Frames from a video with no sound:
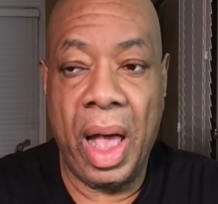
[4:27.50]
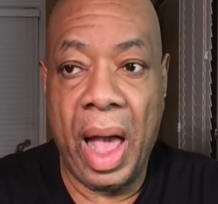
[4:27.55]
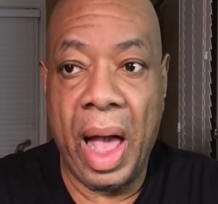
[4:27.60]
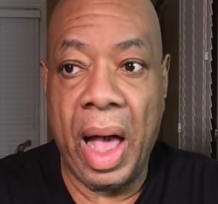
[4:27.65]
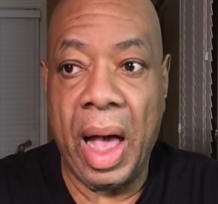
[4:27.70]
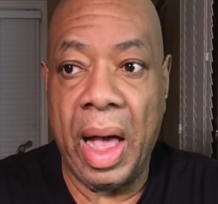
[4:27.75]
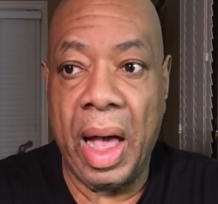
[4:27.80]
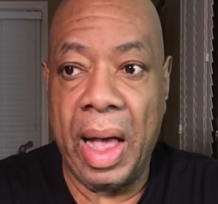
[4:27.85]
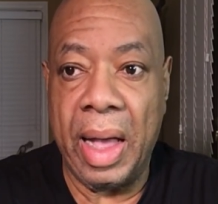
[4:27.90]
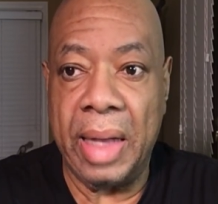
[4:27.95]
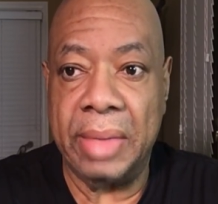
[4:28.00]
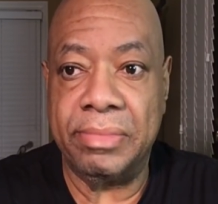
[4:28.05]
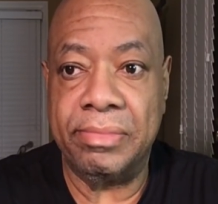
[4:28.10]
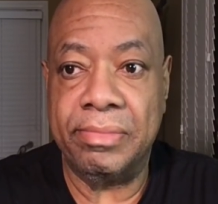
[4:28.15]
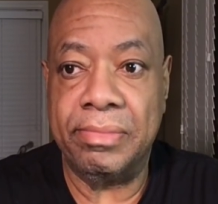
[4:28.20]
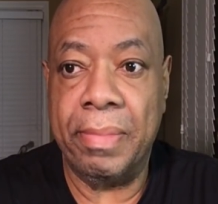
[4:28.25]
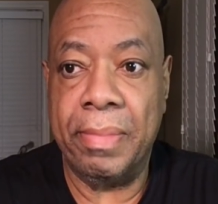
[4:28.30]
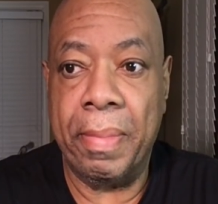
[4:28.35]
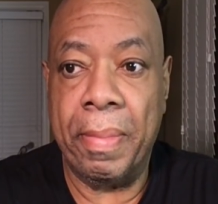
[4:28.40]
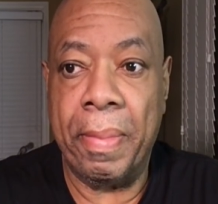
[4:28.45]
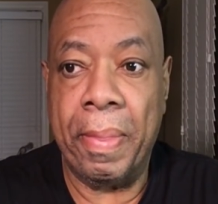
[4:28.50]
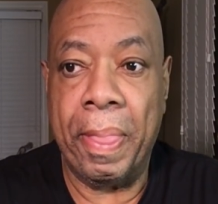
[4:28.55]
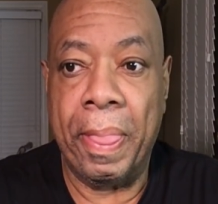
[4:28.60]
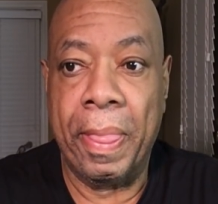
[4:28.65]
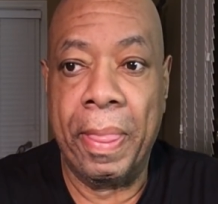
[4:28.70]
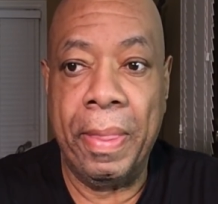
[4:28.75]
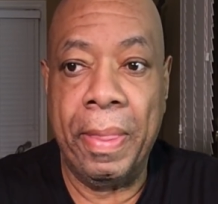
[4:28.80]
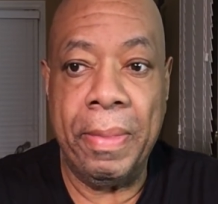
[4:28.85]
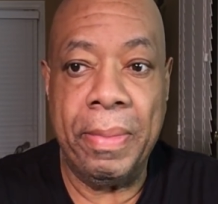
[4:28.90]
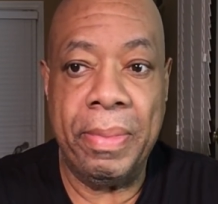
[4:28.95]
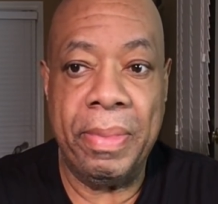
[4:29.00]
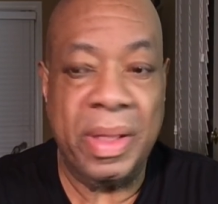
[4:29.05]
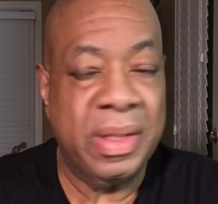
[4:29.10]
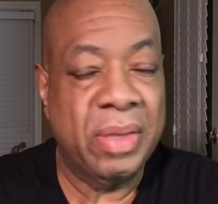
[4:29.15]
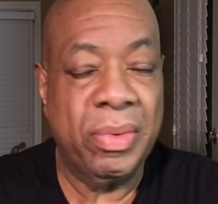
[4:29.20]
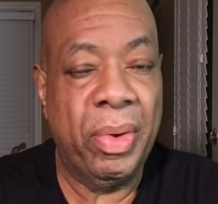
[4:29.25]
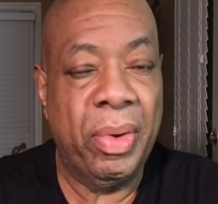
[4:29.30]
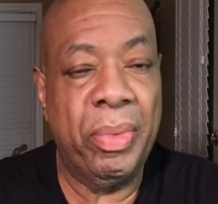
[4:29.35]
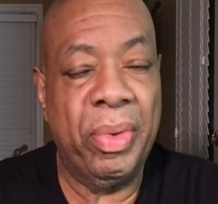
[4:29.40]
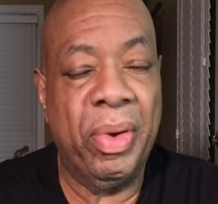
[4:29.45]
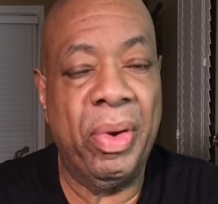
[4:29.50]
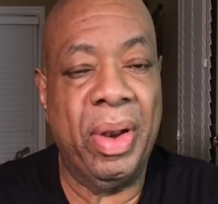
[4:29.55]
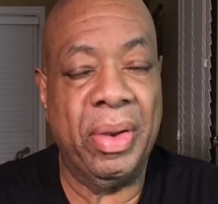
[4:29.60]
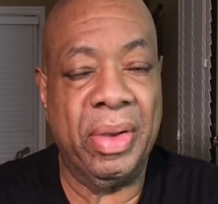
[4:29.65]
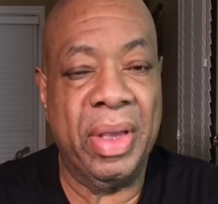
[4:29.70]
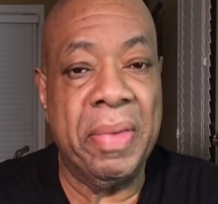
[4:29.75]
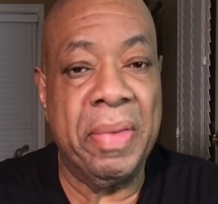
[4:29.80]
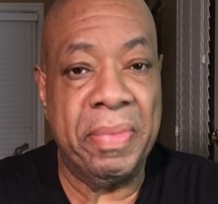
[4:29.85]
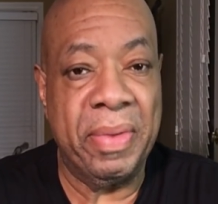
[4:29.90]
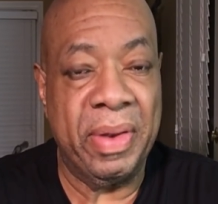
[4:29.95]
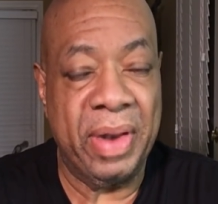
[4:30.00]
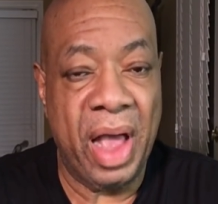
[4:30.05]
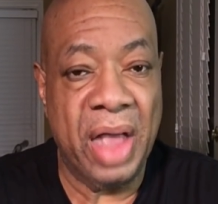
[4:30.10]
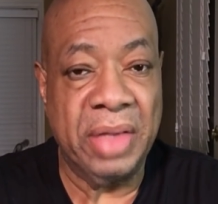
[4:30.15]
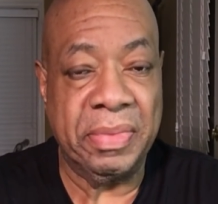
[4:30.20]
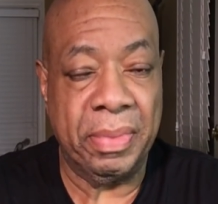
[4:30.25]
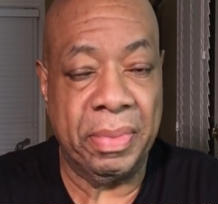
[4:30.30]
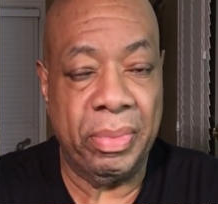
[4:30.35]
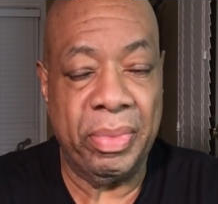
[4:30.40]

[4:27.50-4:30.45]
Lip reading: They said, well, we're gonna have to keep you in the hospital.